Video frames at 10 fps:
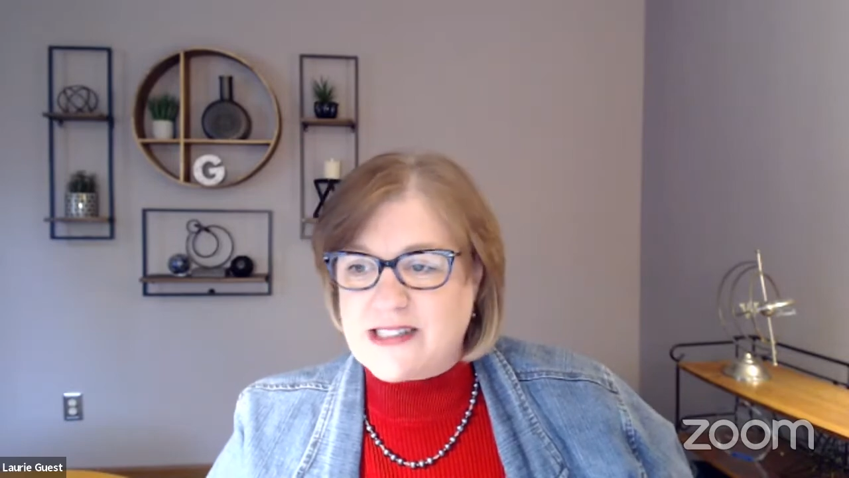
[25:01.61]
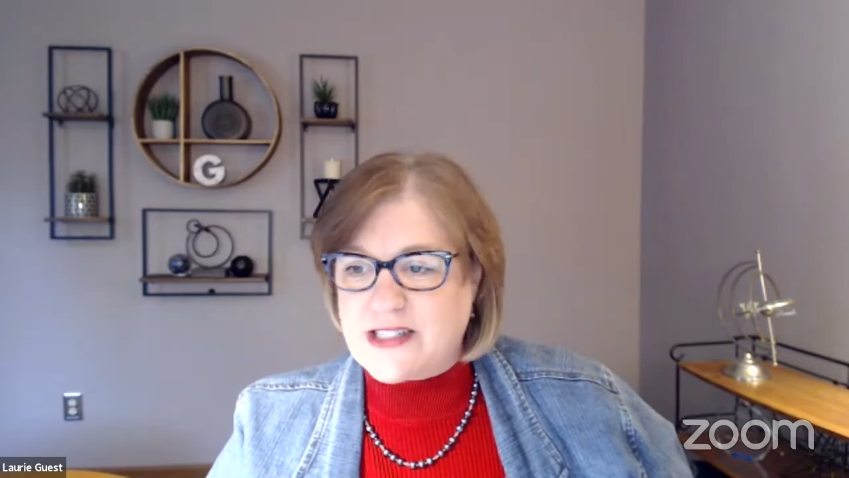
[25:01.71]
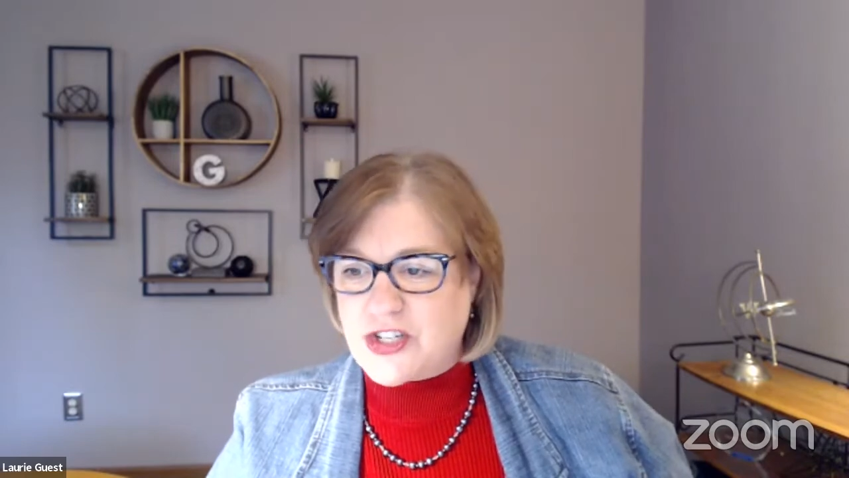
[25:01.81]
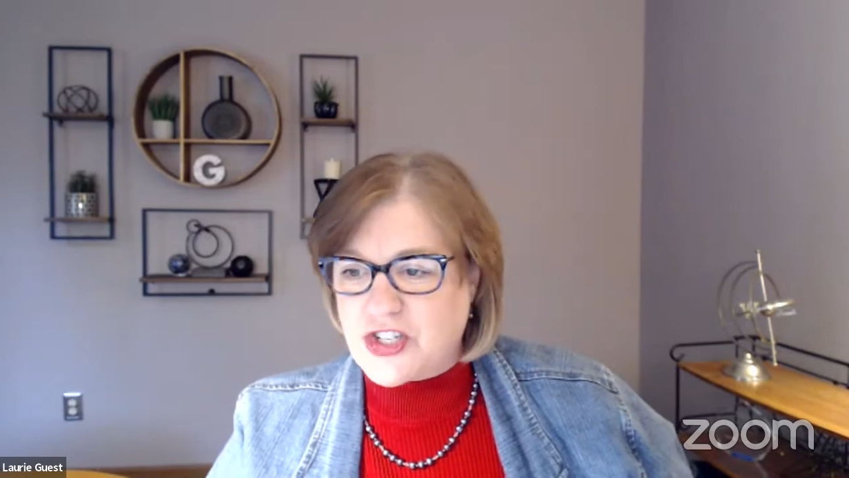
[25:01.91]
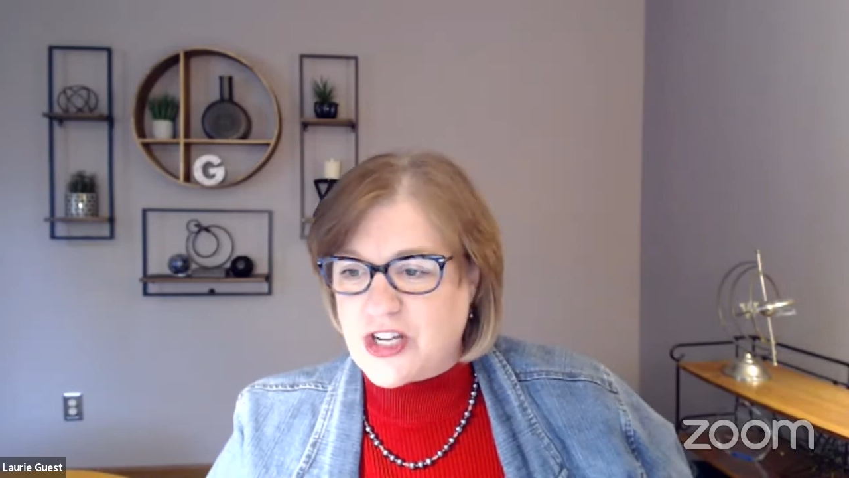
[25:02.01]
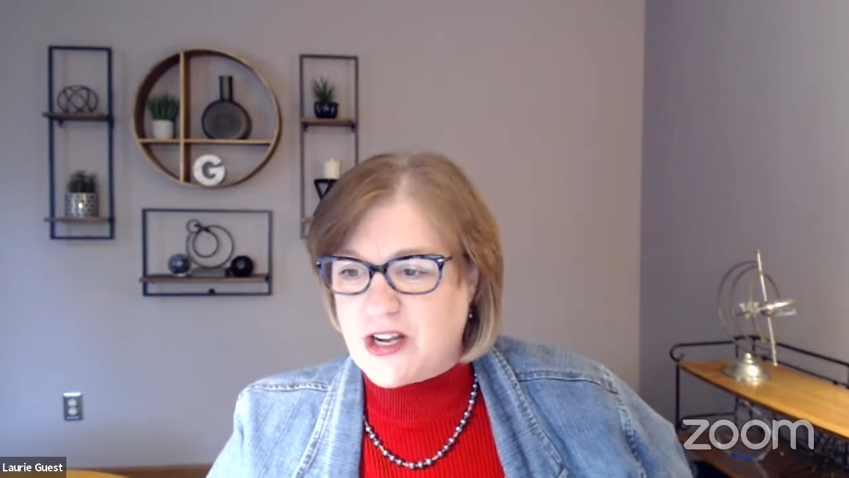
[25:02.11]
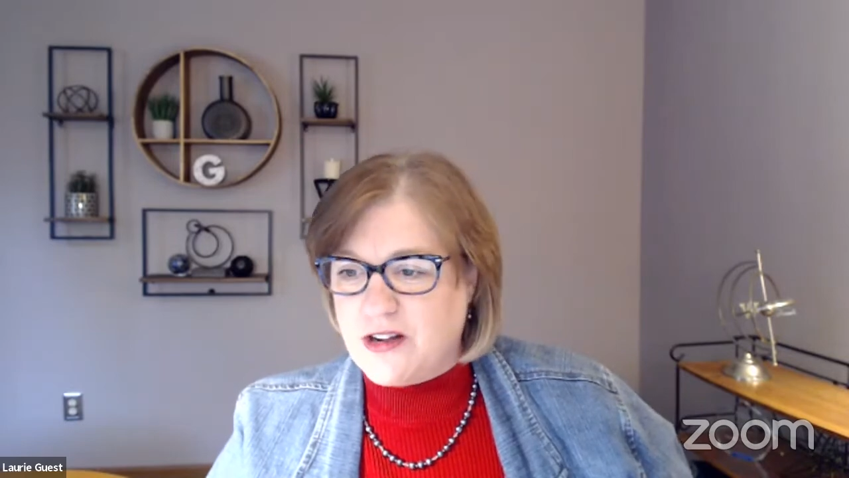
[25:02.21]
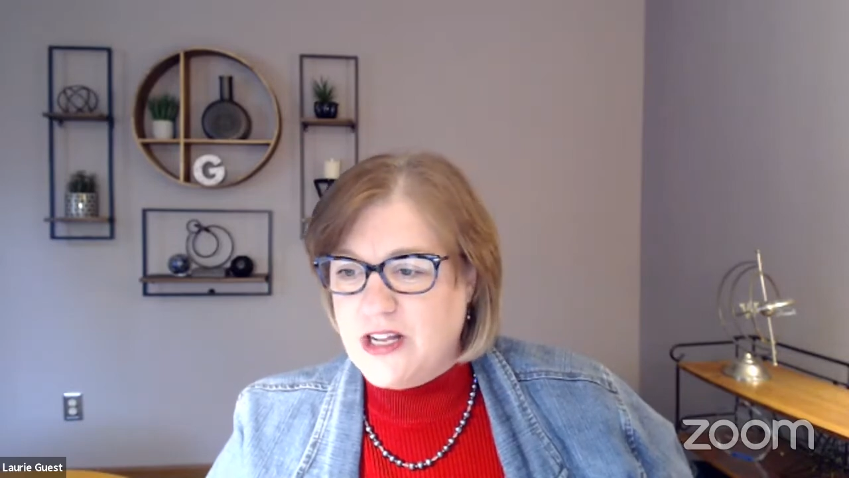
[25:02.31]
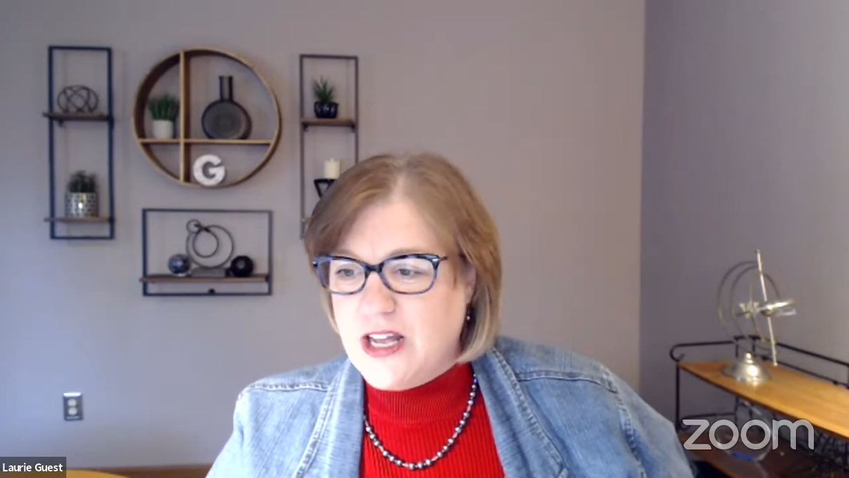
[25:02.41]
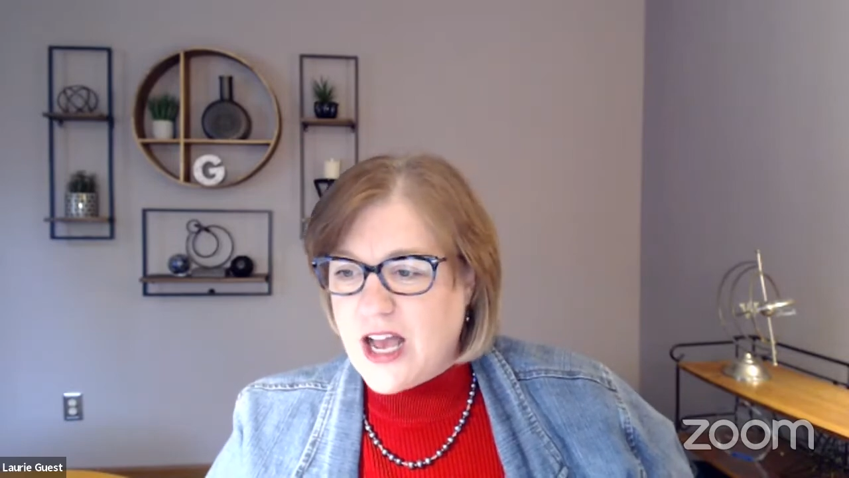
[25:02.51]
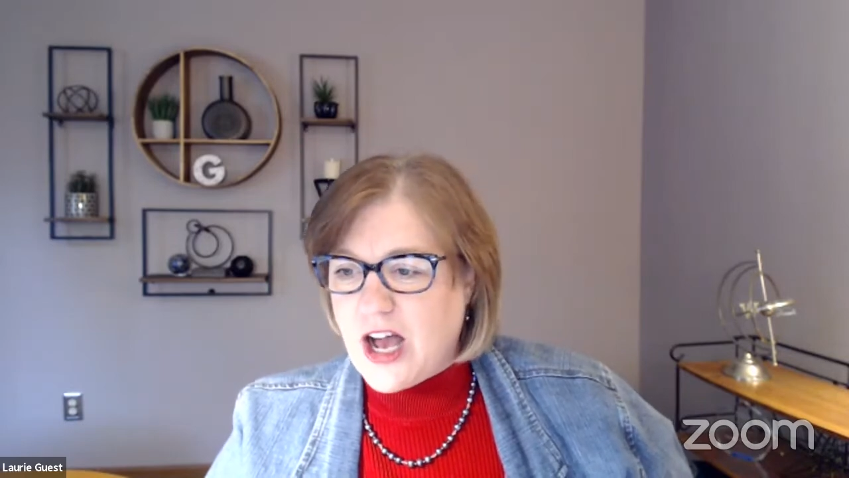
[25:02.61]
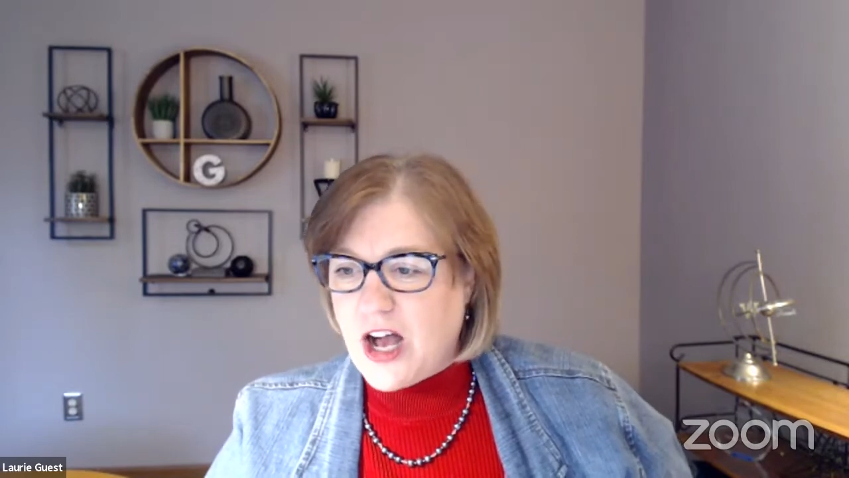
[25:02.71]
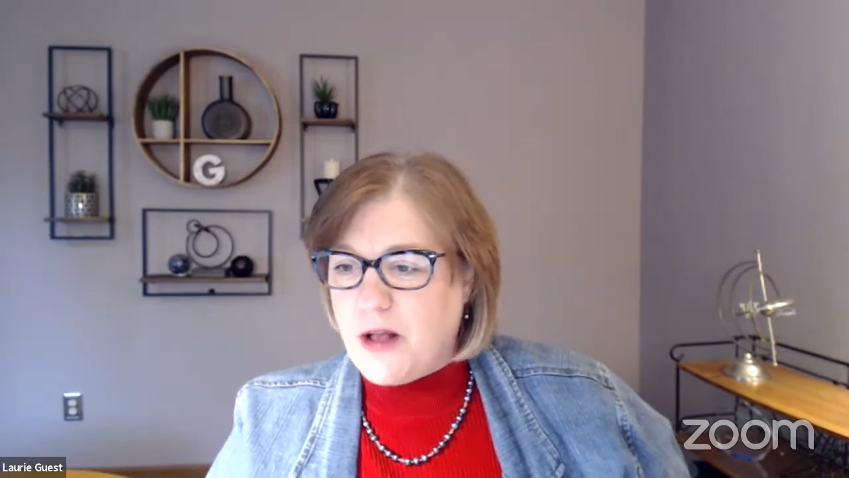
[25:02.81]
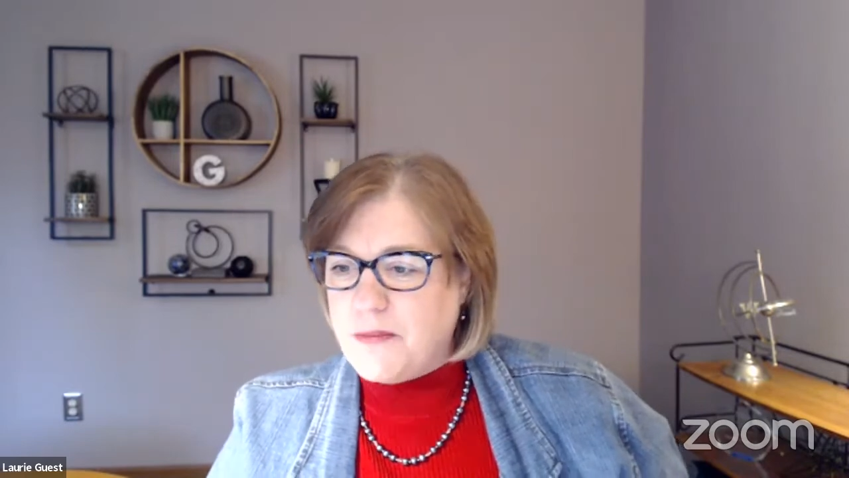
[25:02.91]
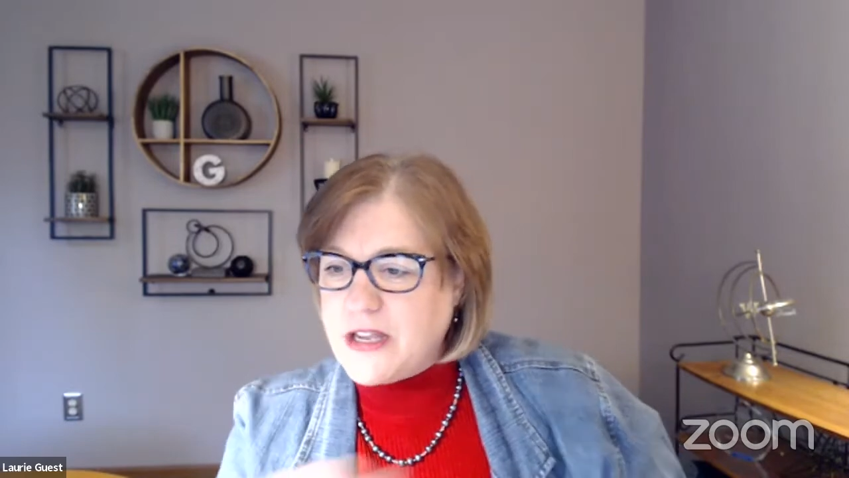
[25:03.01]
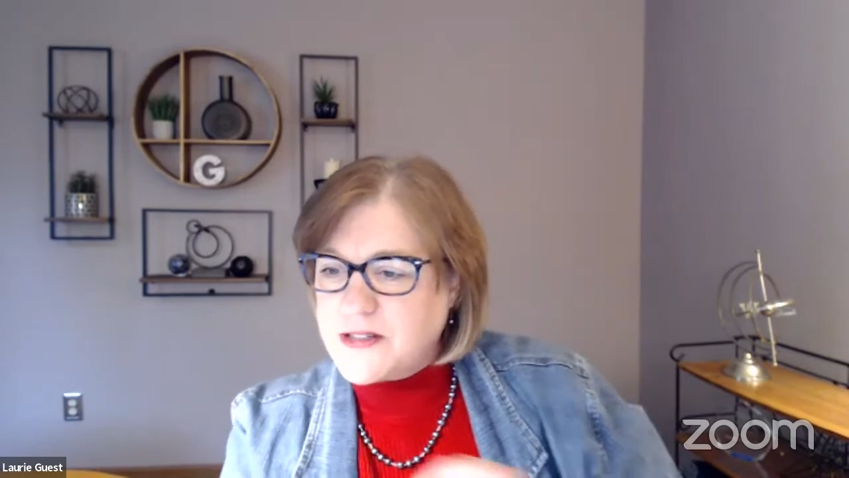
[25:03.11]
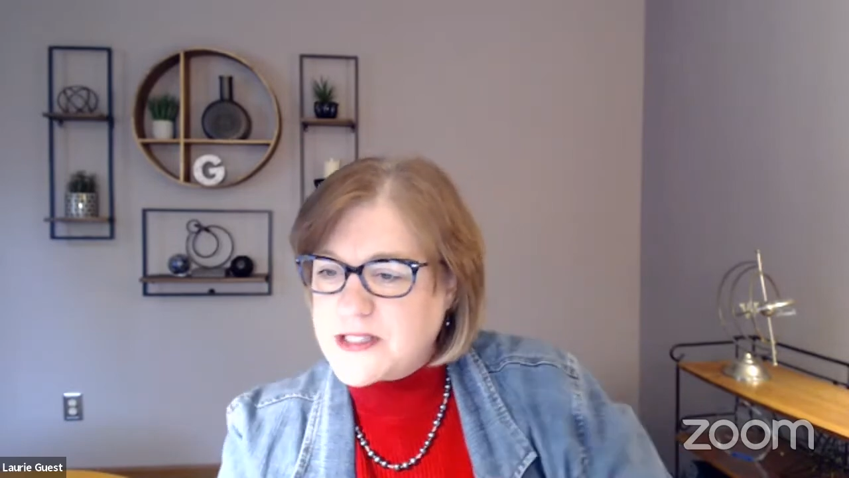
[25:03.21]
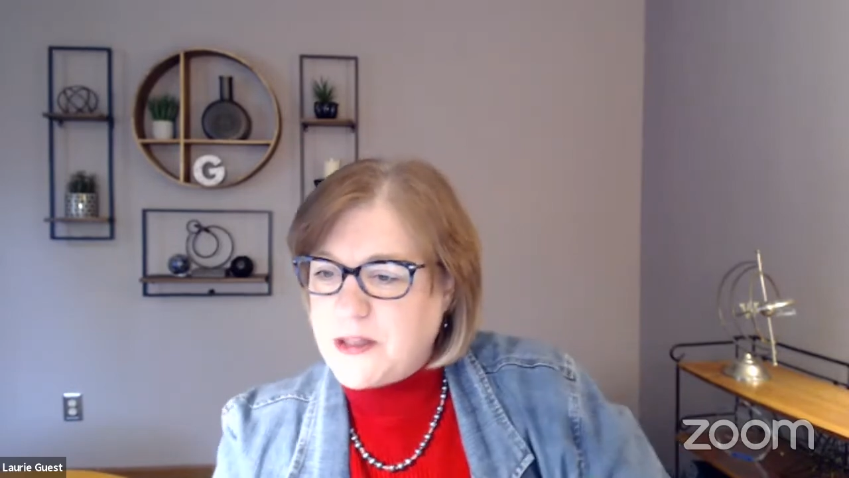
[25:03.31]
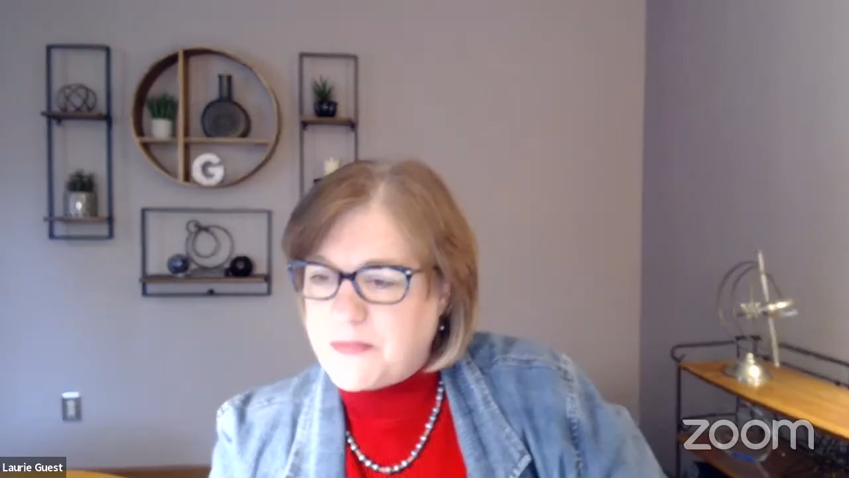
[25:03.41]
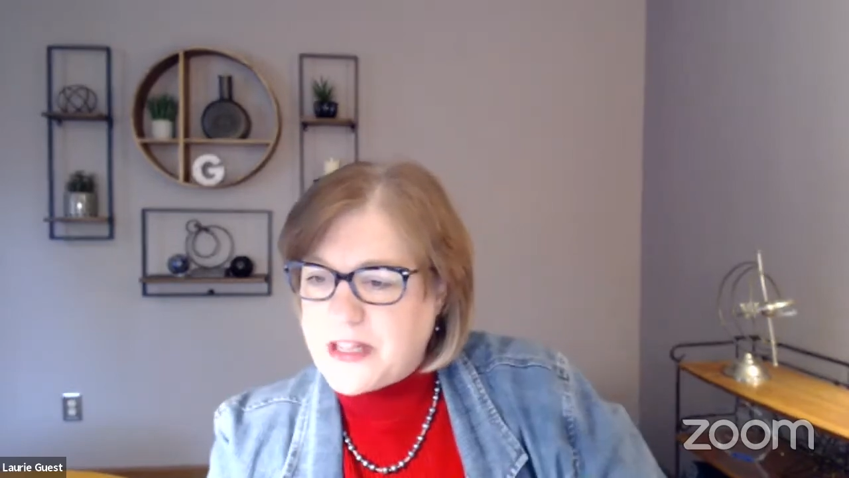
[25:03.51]
to share. Here's
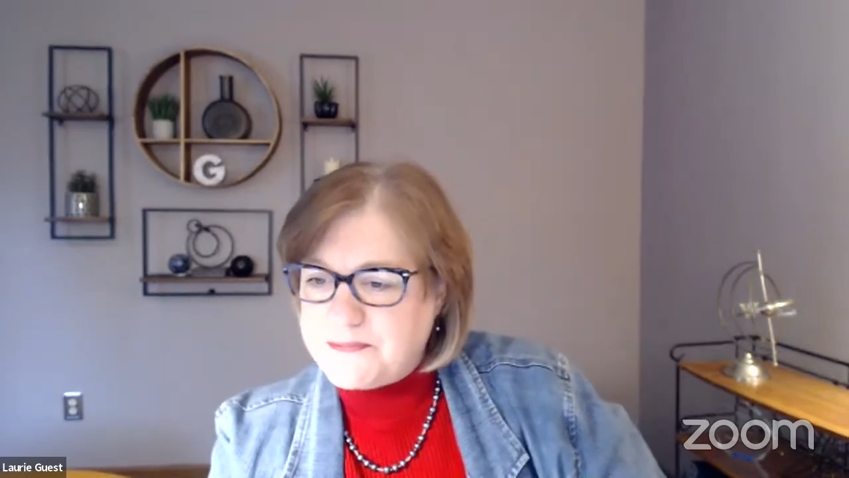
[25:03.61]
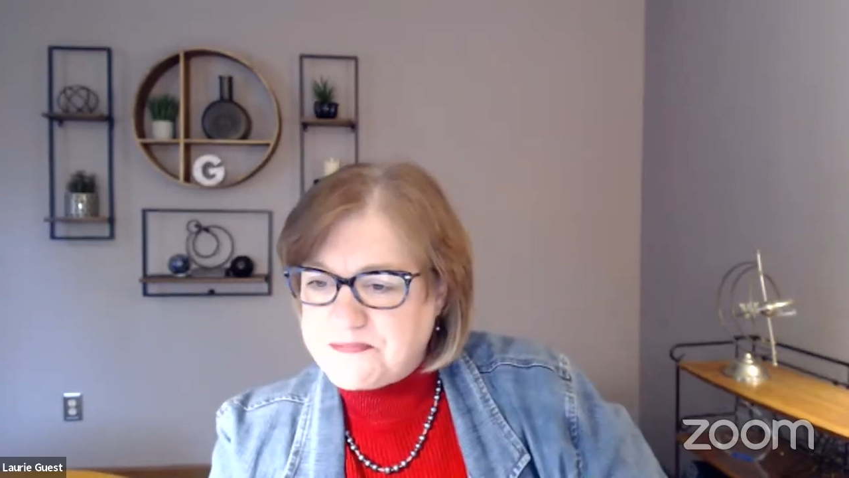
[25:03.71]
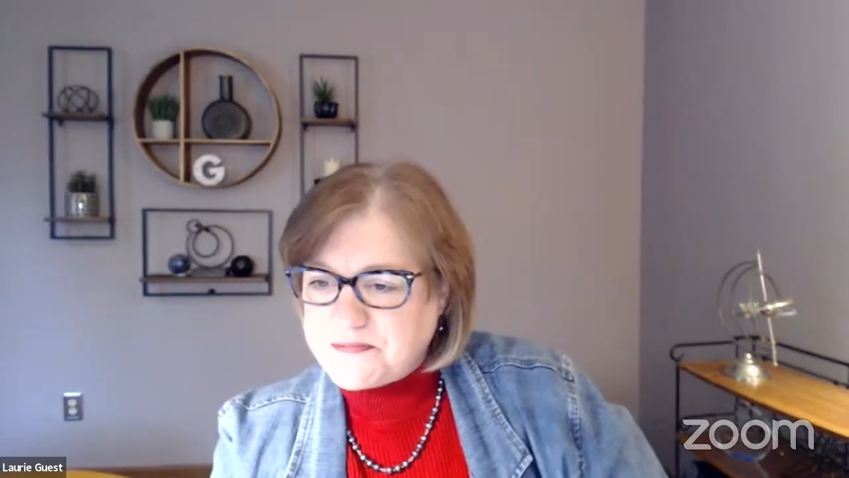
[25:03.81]
something.